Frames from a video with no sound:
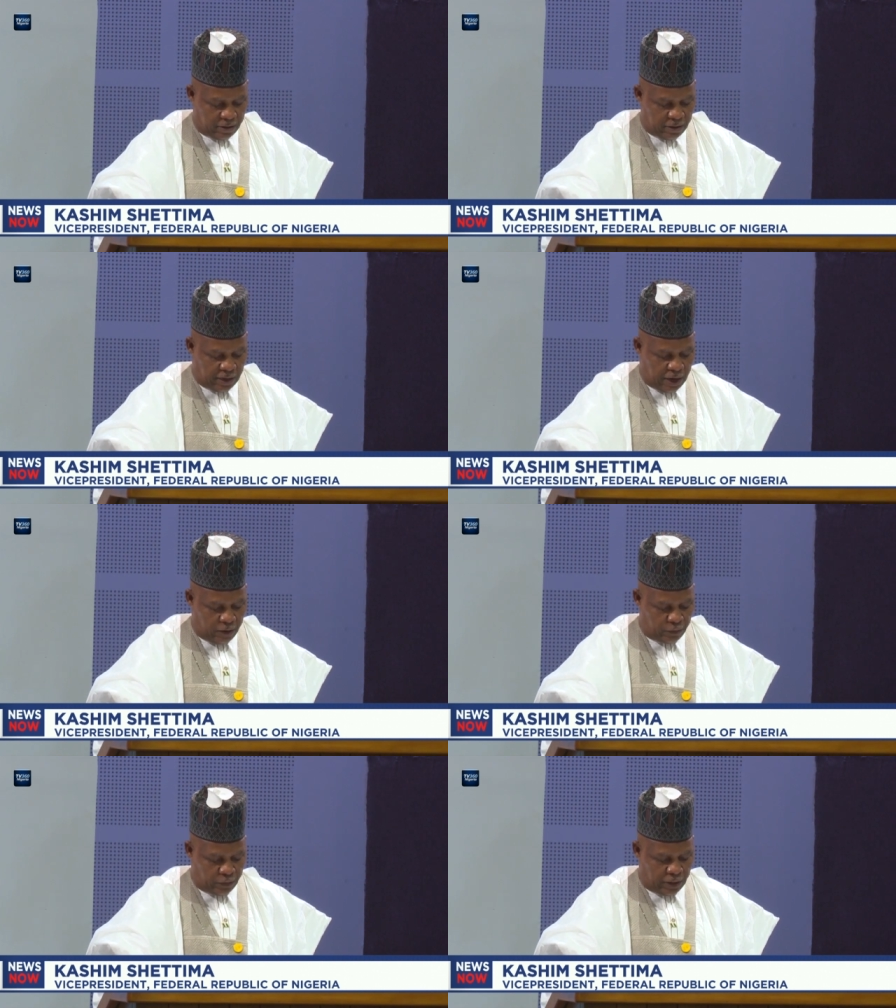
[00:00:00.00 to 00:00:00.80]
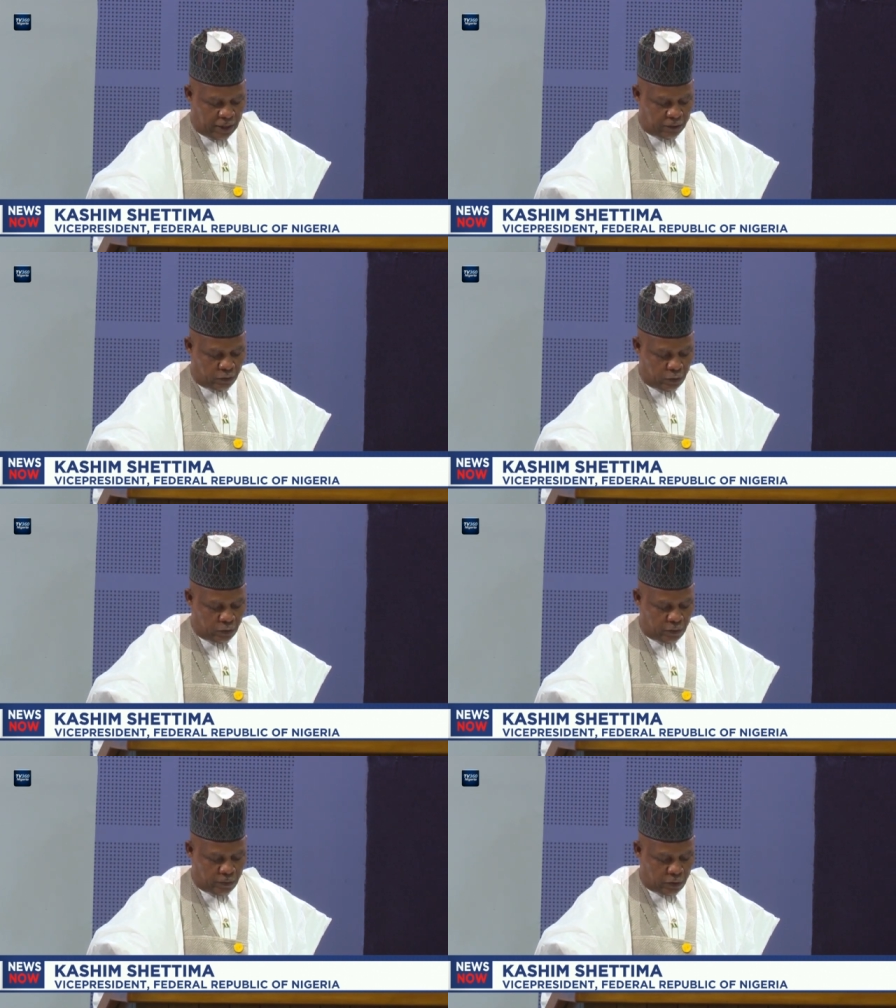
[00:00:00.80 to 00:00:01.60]
the country has
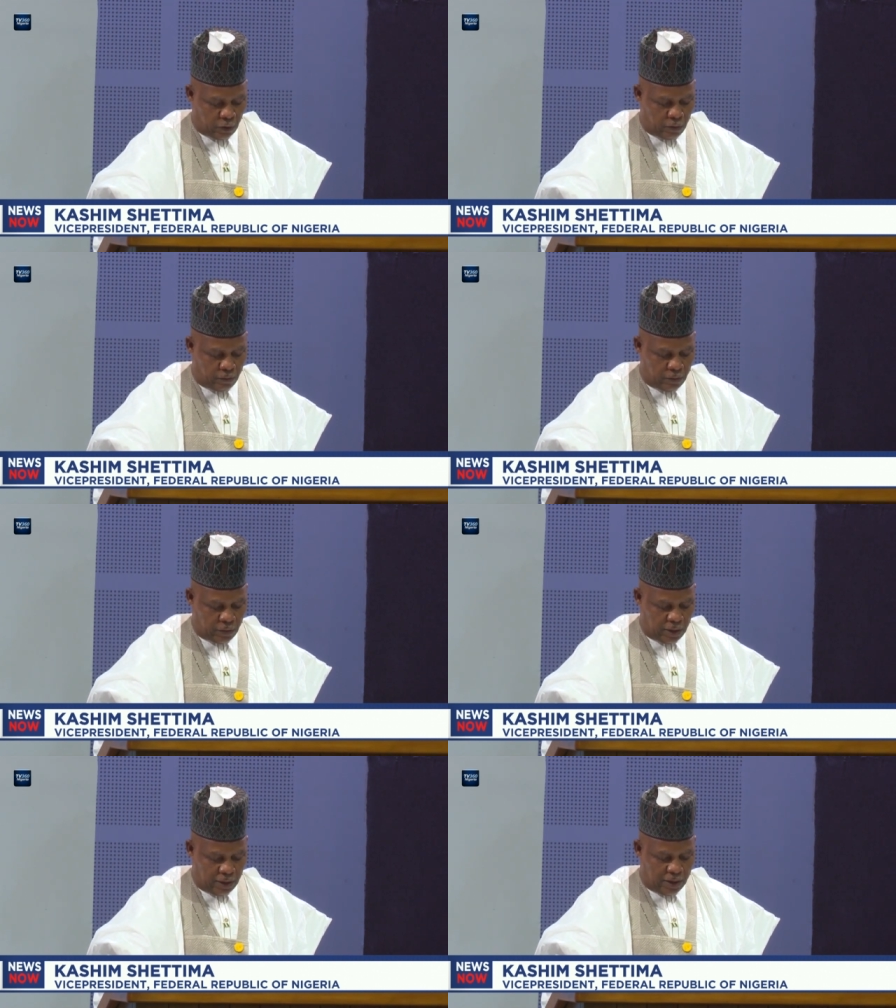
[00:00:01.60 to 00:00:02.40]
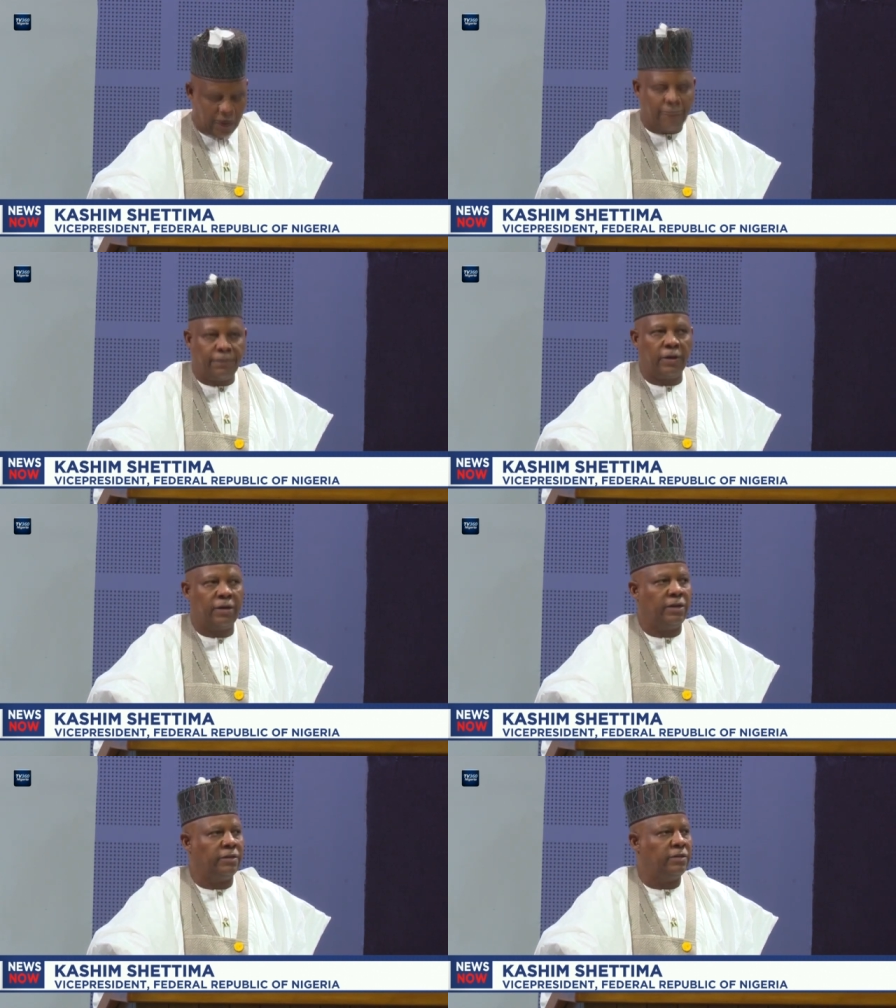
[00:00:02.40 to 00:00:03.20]
gone to become
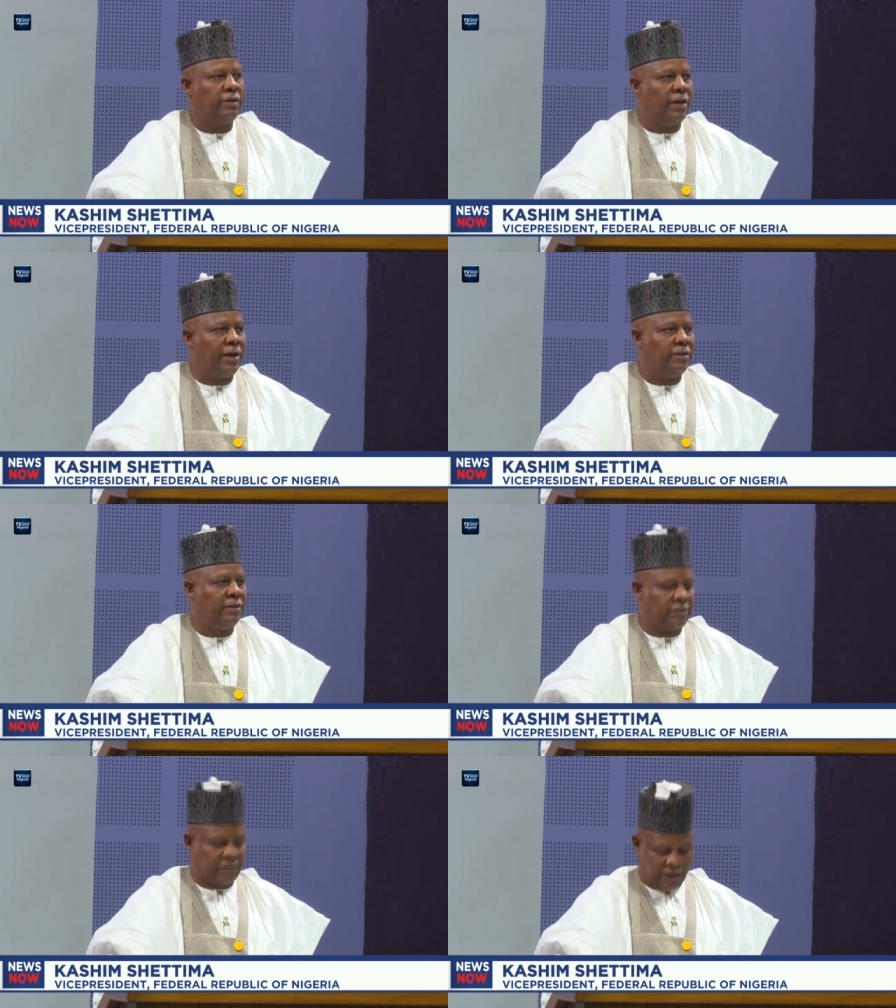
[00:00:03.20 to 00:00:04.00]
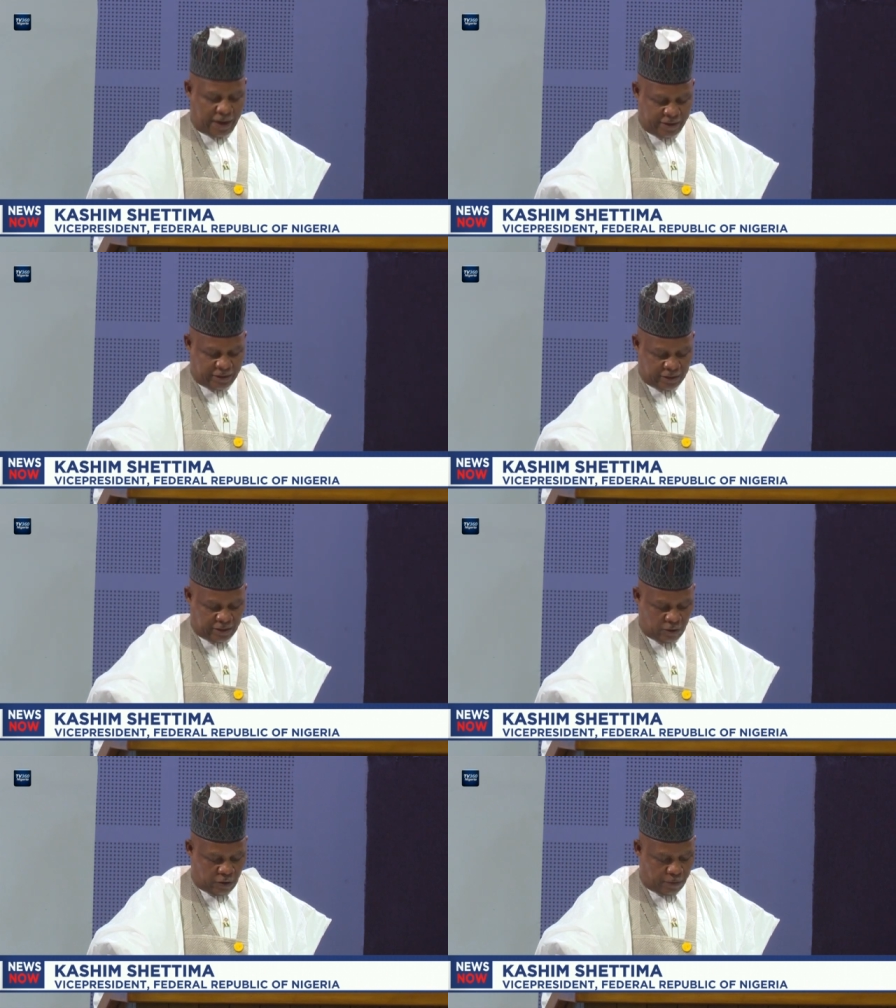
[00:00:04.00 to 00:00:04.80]
Africa's largest
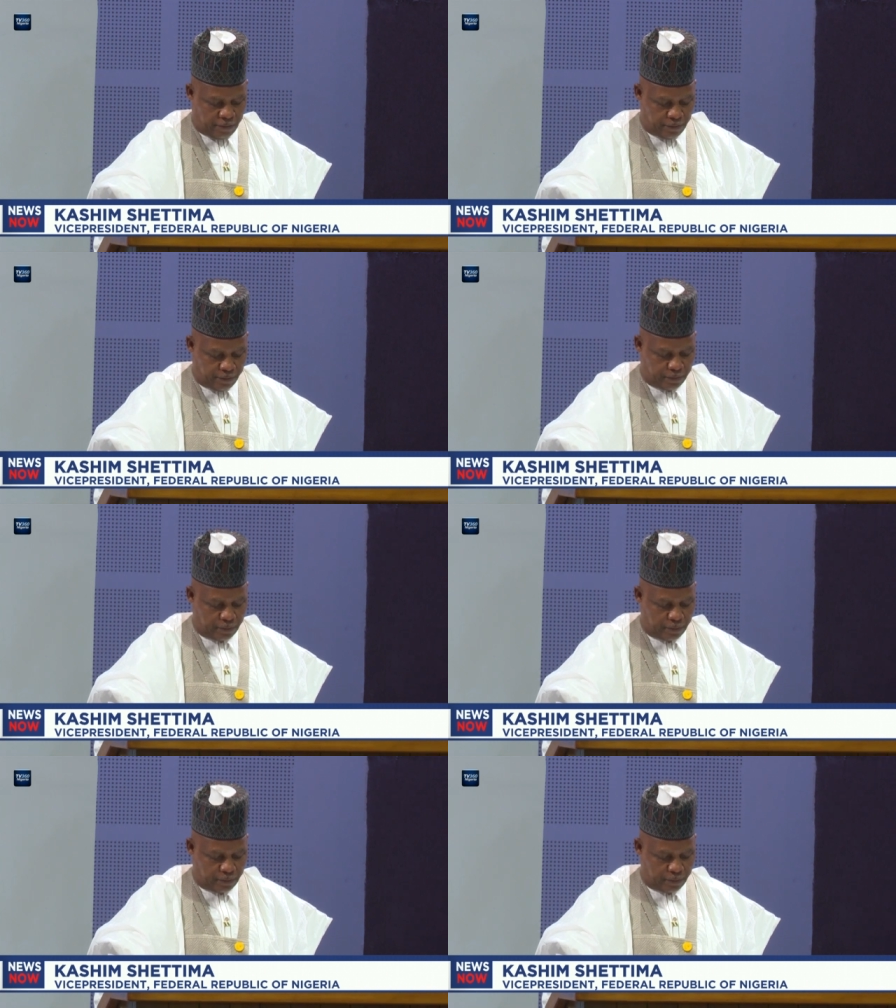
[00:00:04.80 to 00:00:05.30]
ICT hub.